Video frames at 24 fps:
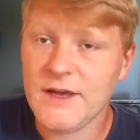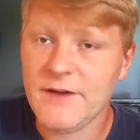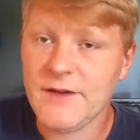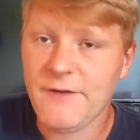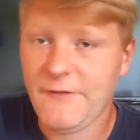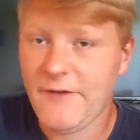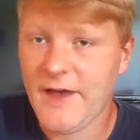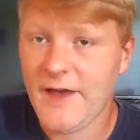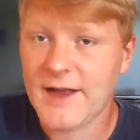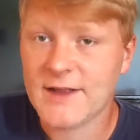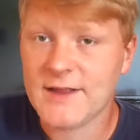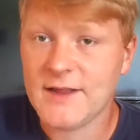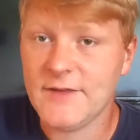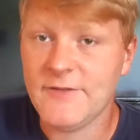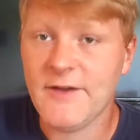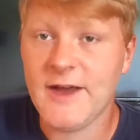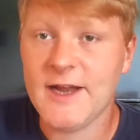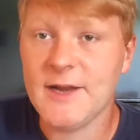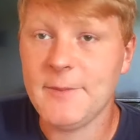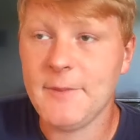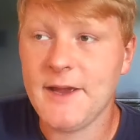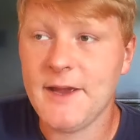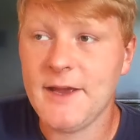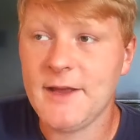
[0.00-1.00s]
effective
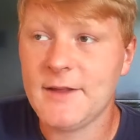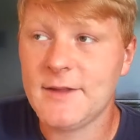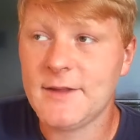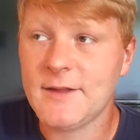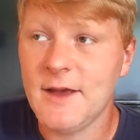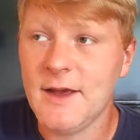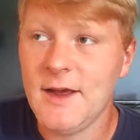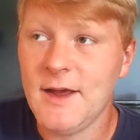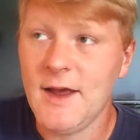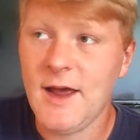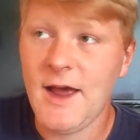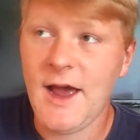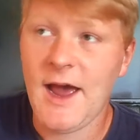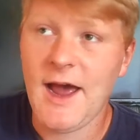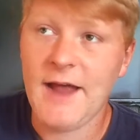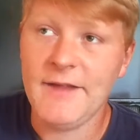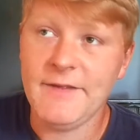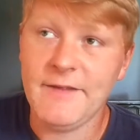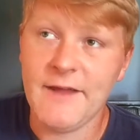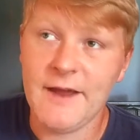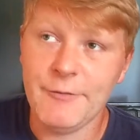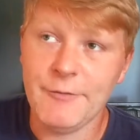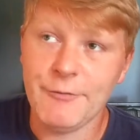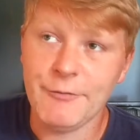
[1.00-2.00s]
enemies,
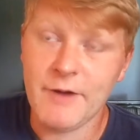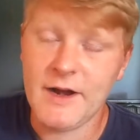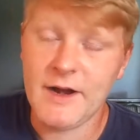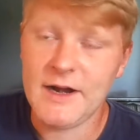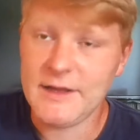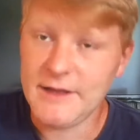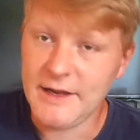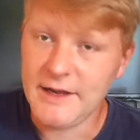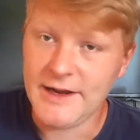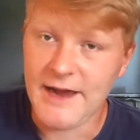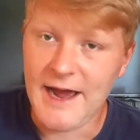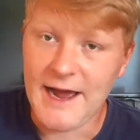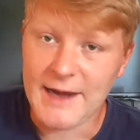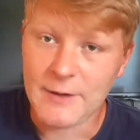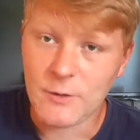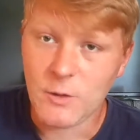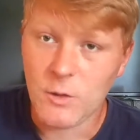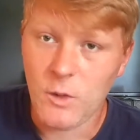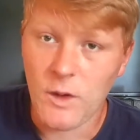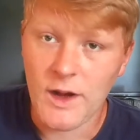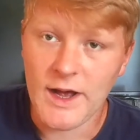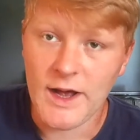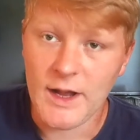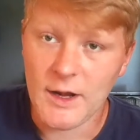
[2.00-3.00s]
and they really did
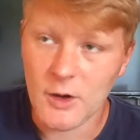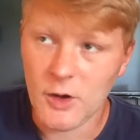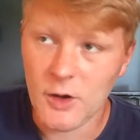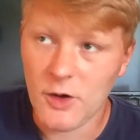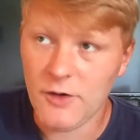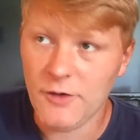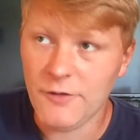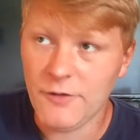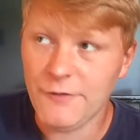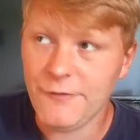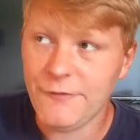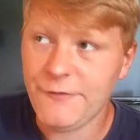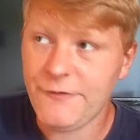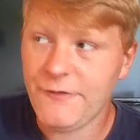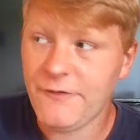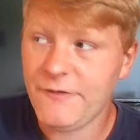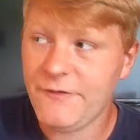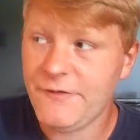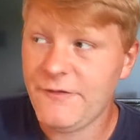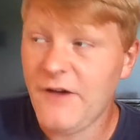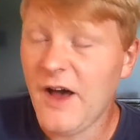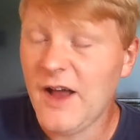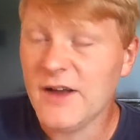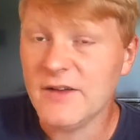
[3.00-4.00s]
add quite a lot of
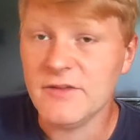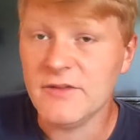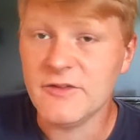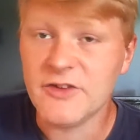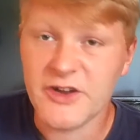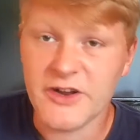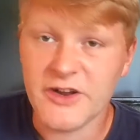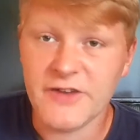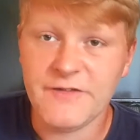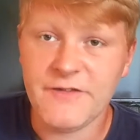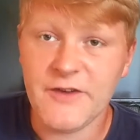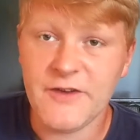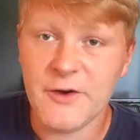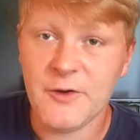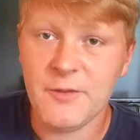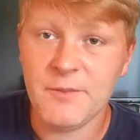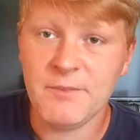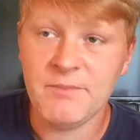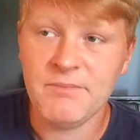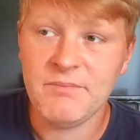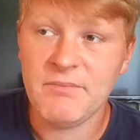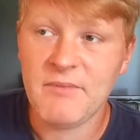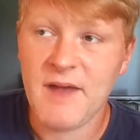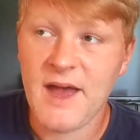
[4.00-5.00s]
fun to the
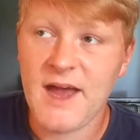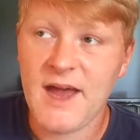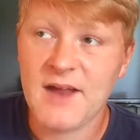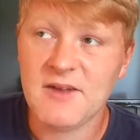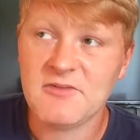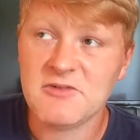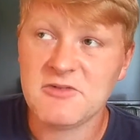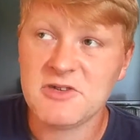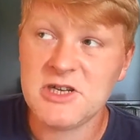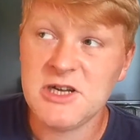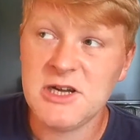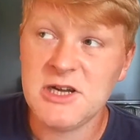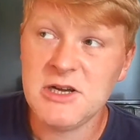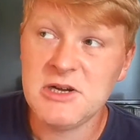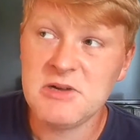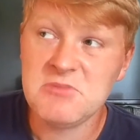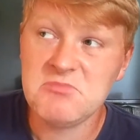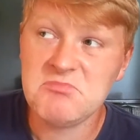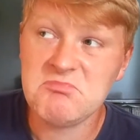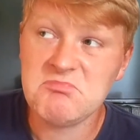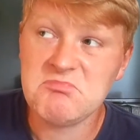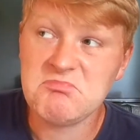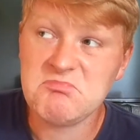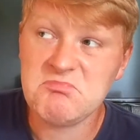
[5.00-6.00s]
film, and
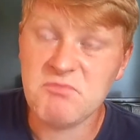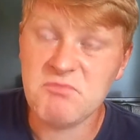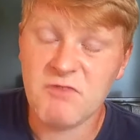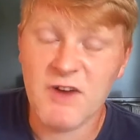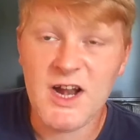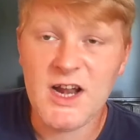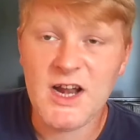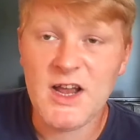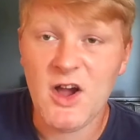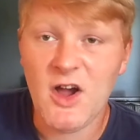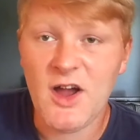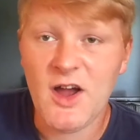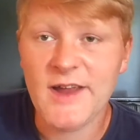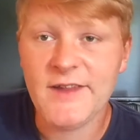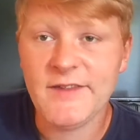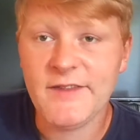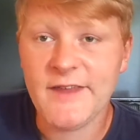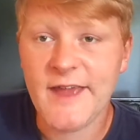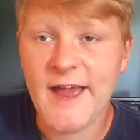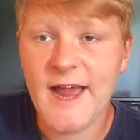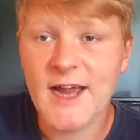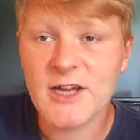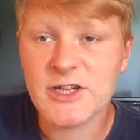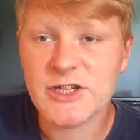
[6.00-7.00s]
really
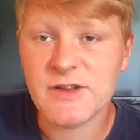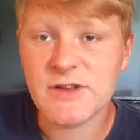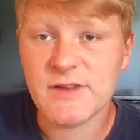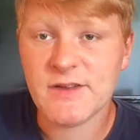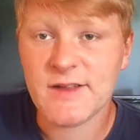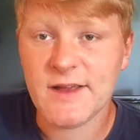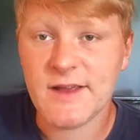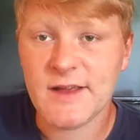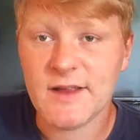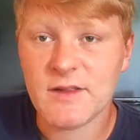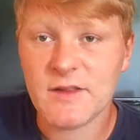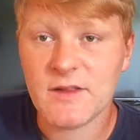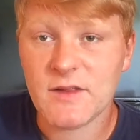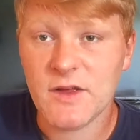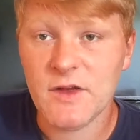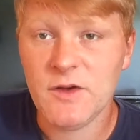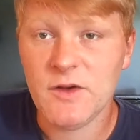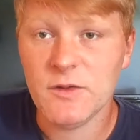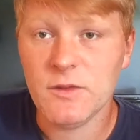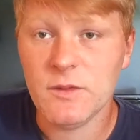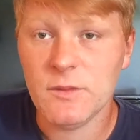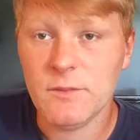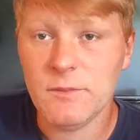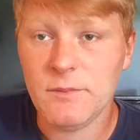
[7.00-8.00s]
heightened the action scenes
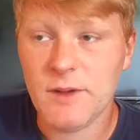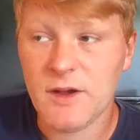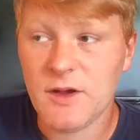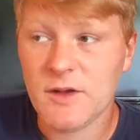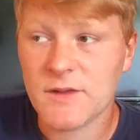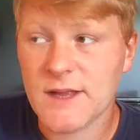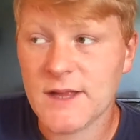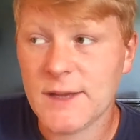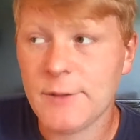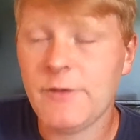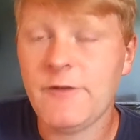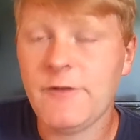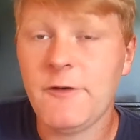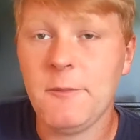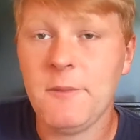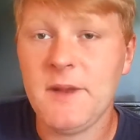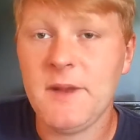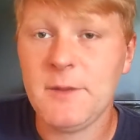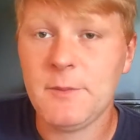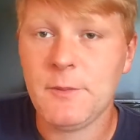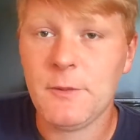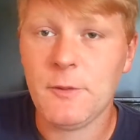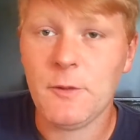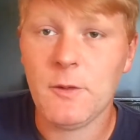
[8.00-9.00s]
too, because they were
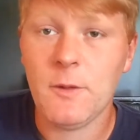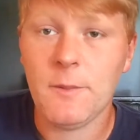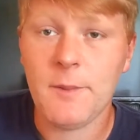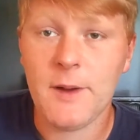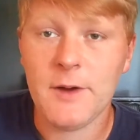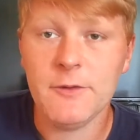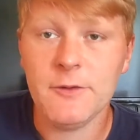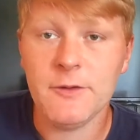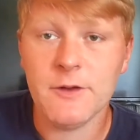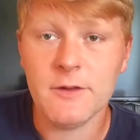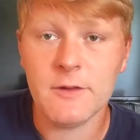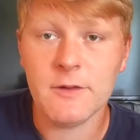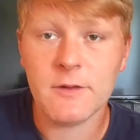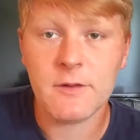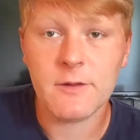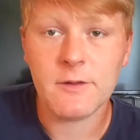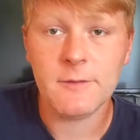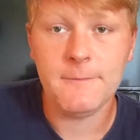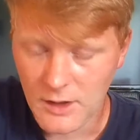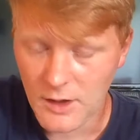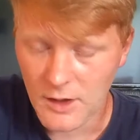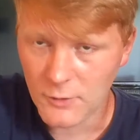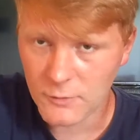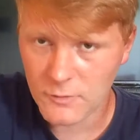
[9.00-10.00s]
formidable
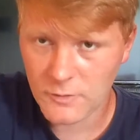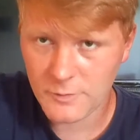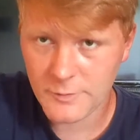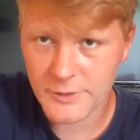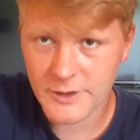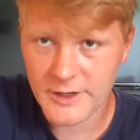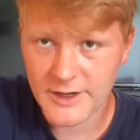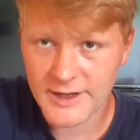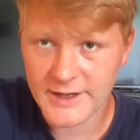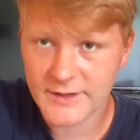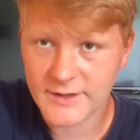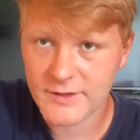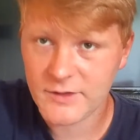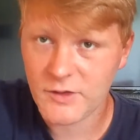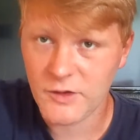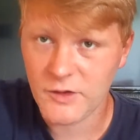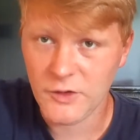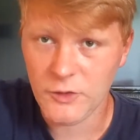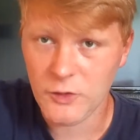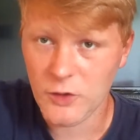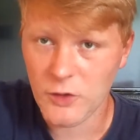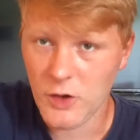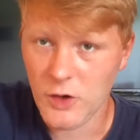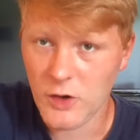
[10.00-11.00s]
opponents. Ultimately, it's
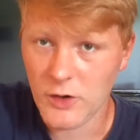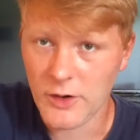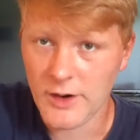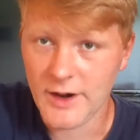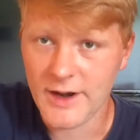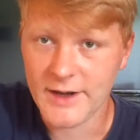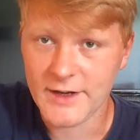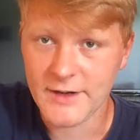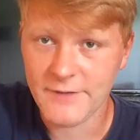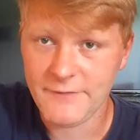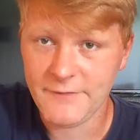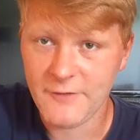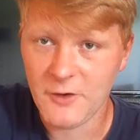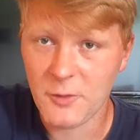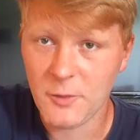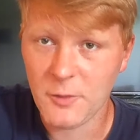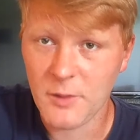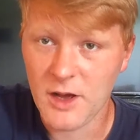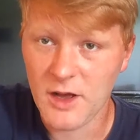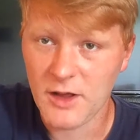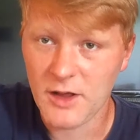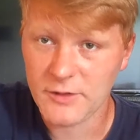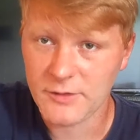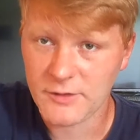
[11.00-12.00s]
too long, and the
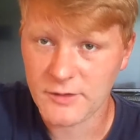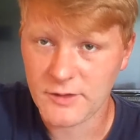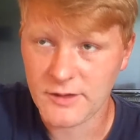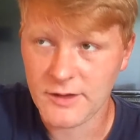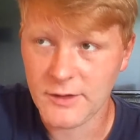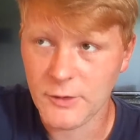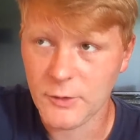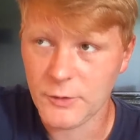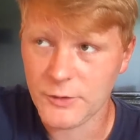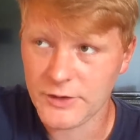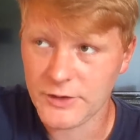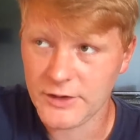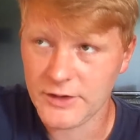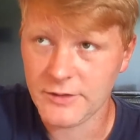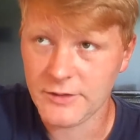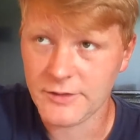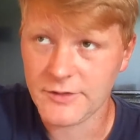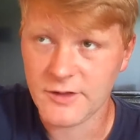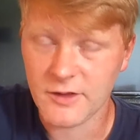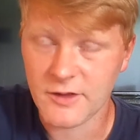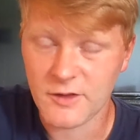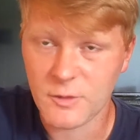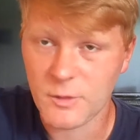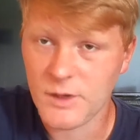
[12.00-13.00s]
film asks the
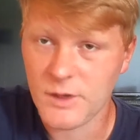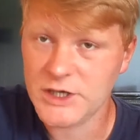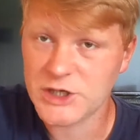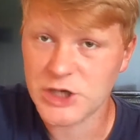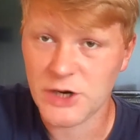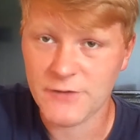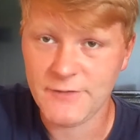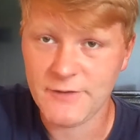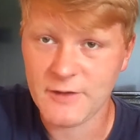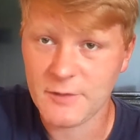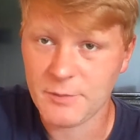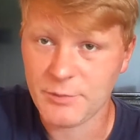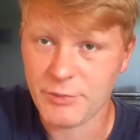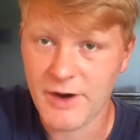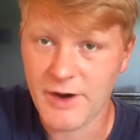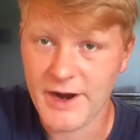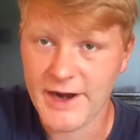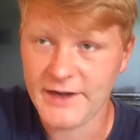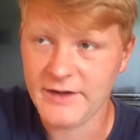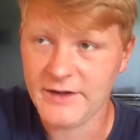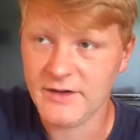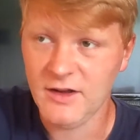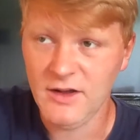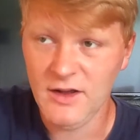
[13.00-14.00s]
audience to switch off its
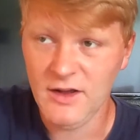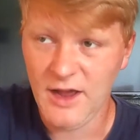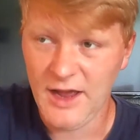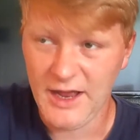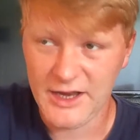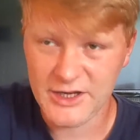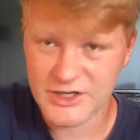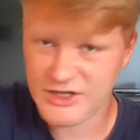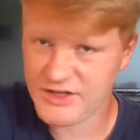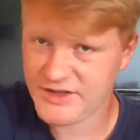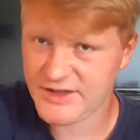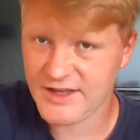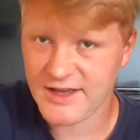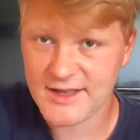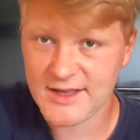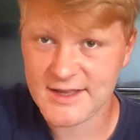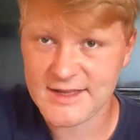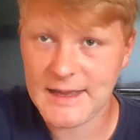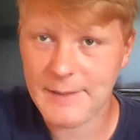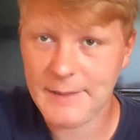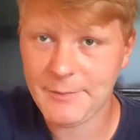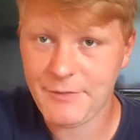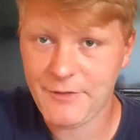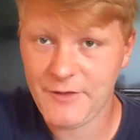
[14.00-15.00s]
brain and just
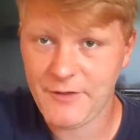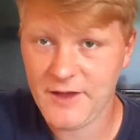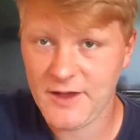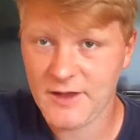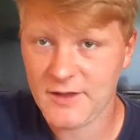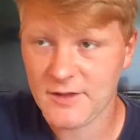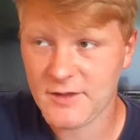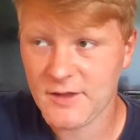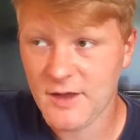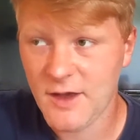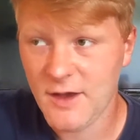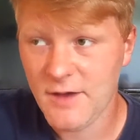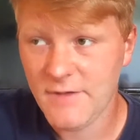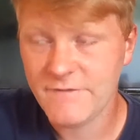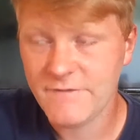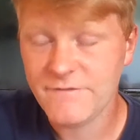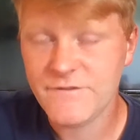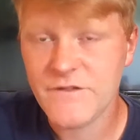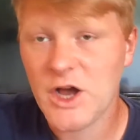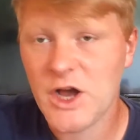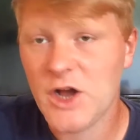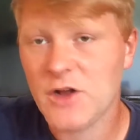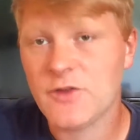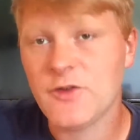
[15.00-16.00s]
accept things
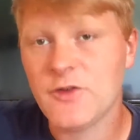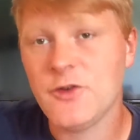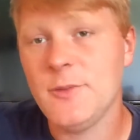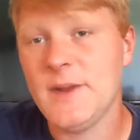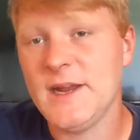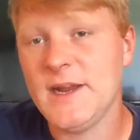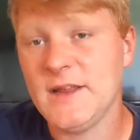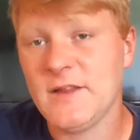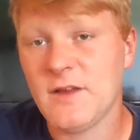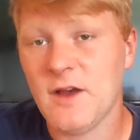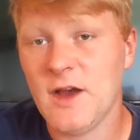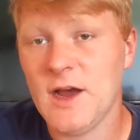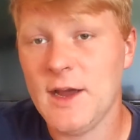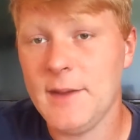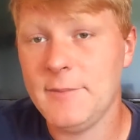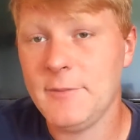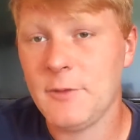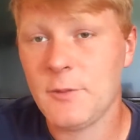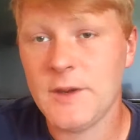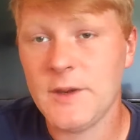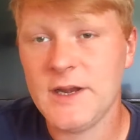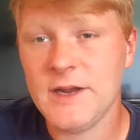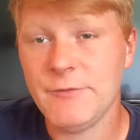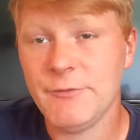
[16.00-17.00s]
far too many
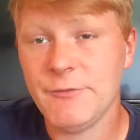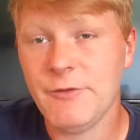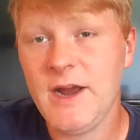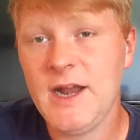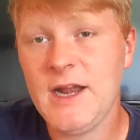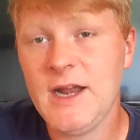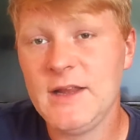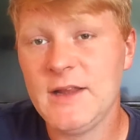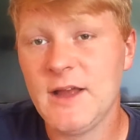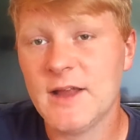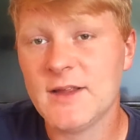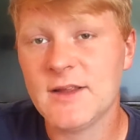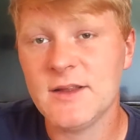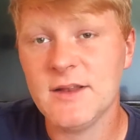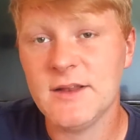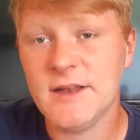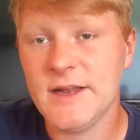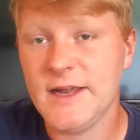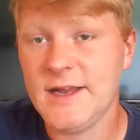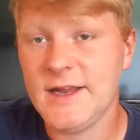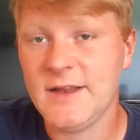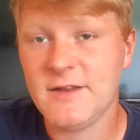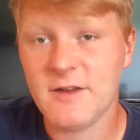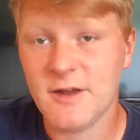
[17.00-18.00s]
times when it really doesn't
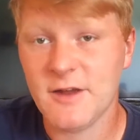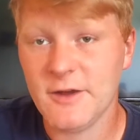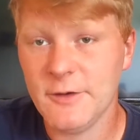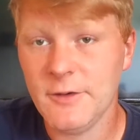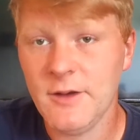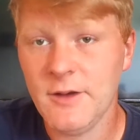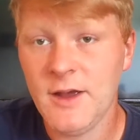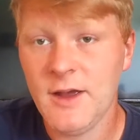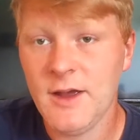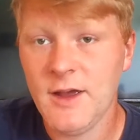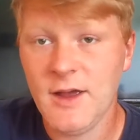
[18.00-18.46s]
need to.